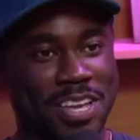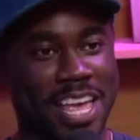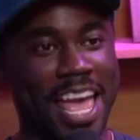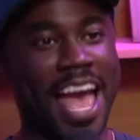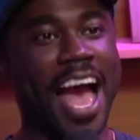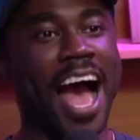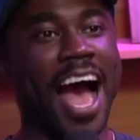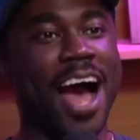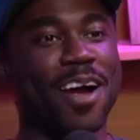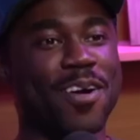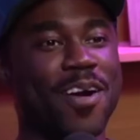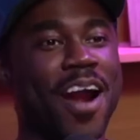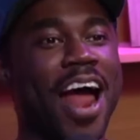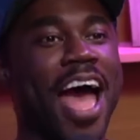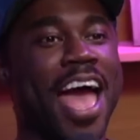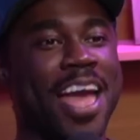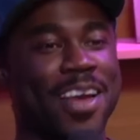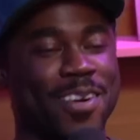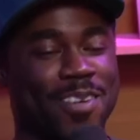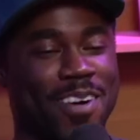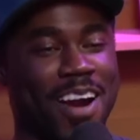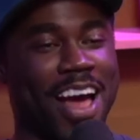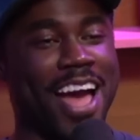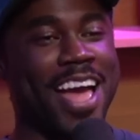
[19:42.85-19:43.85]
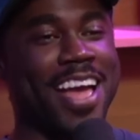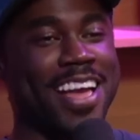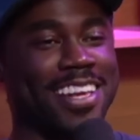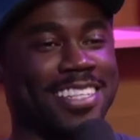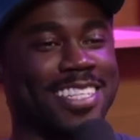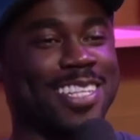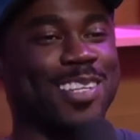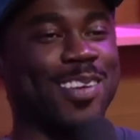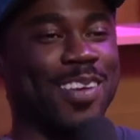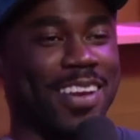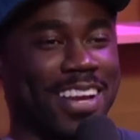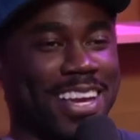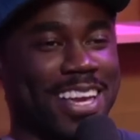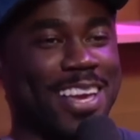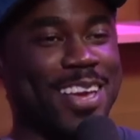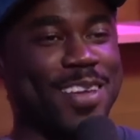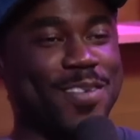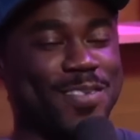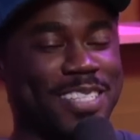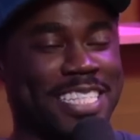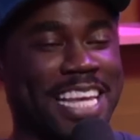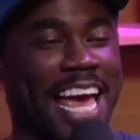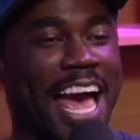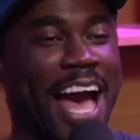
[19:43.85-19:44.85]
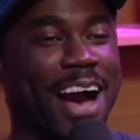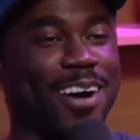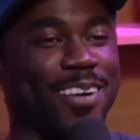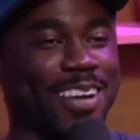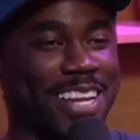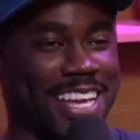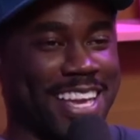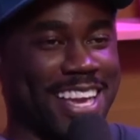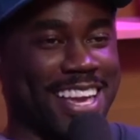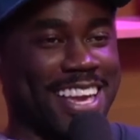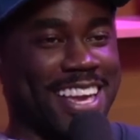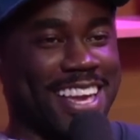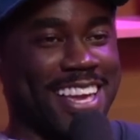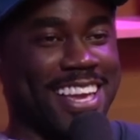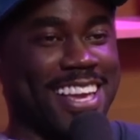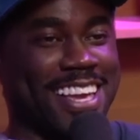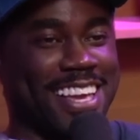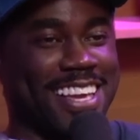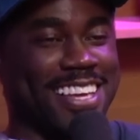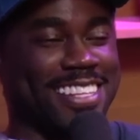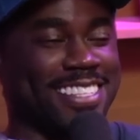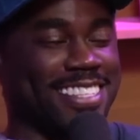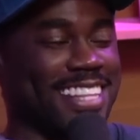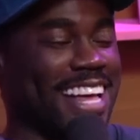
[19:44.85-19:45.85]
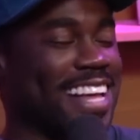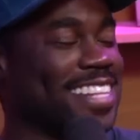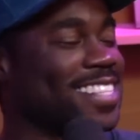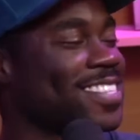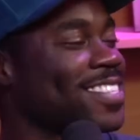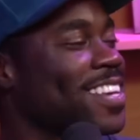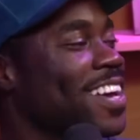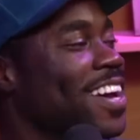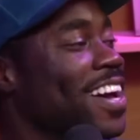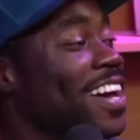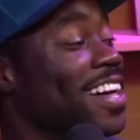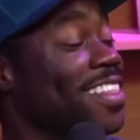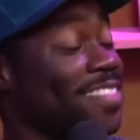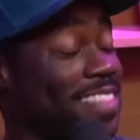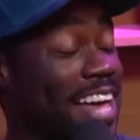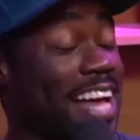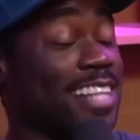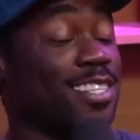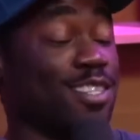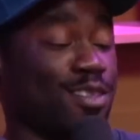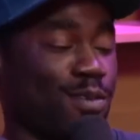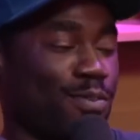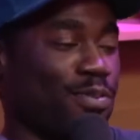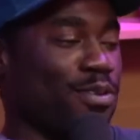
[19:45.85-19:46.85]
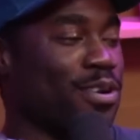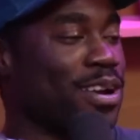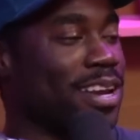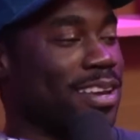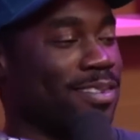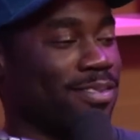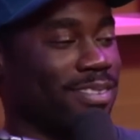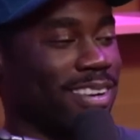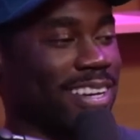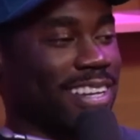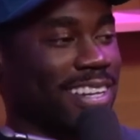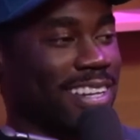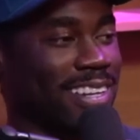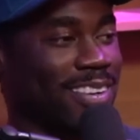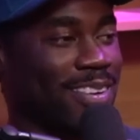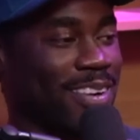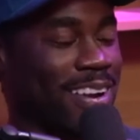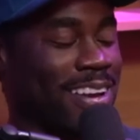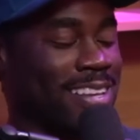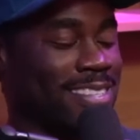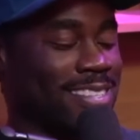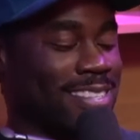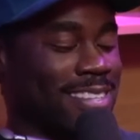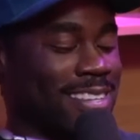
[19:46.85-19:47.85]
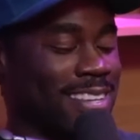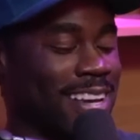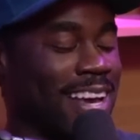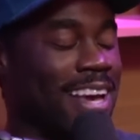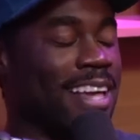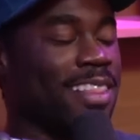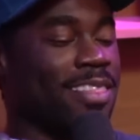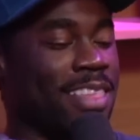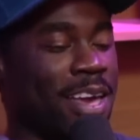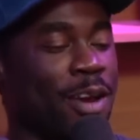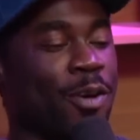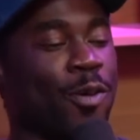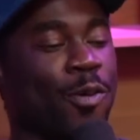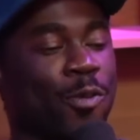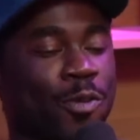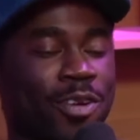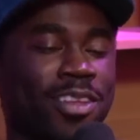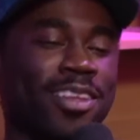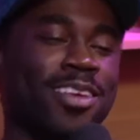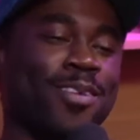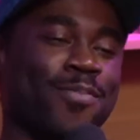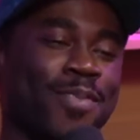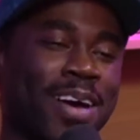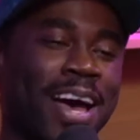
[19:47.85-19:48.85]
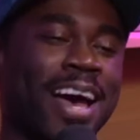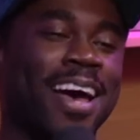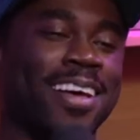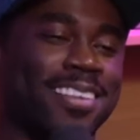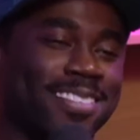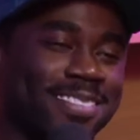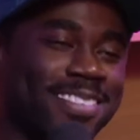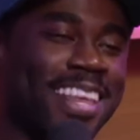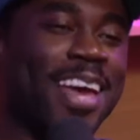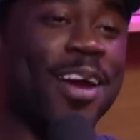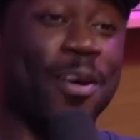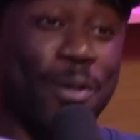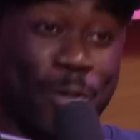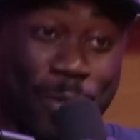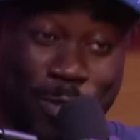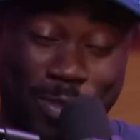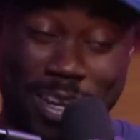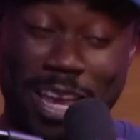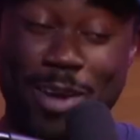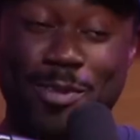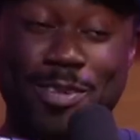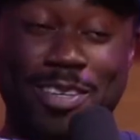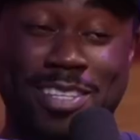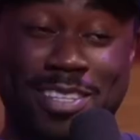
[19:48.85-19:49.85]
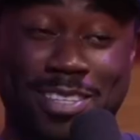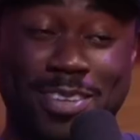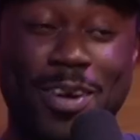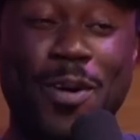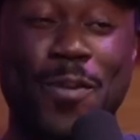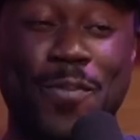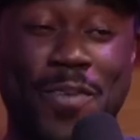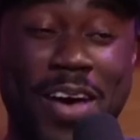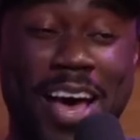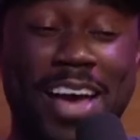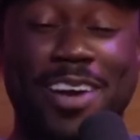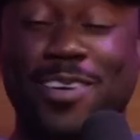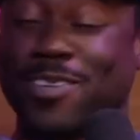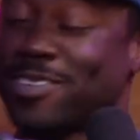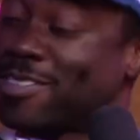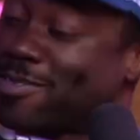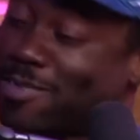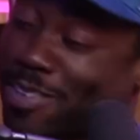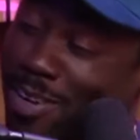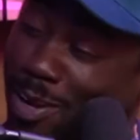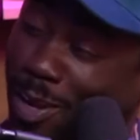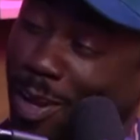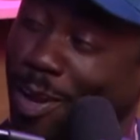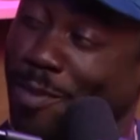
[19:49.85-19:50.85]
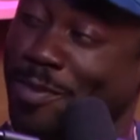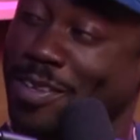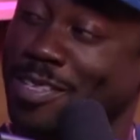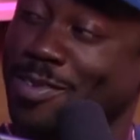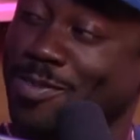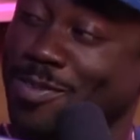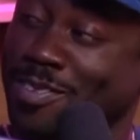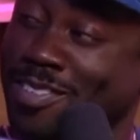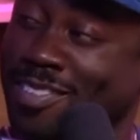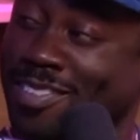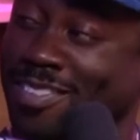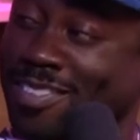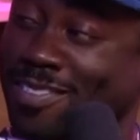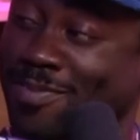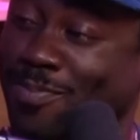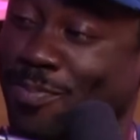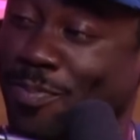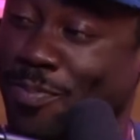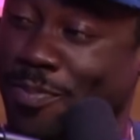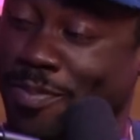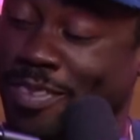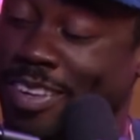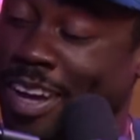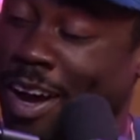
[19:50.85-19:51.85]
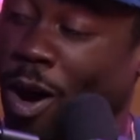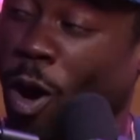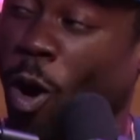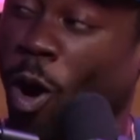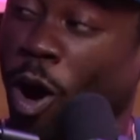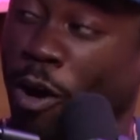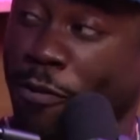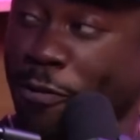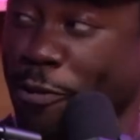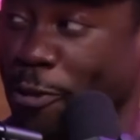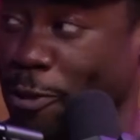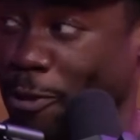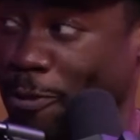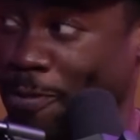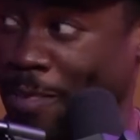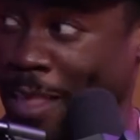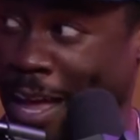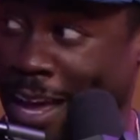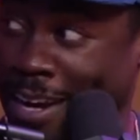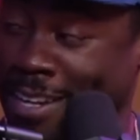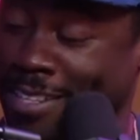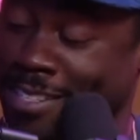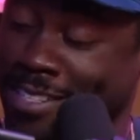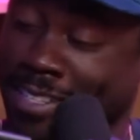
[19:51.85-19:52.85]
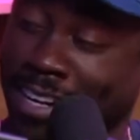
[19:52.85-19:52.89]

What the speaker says: Yeah, right. Just fucking townies. That's pretty fucking crazy. They were really bad. They were so bad. Christopher Columbus was awful at his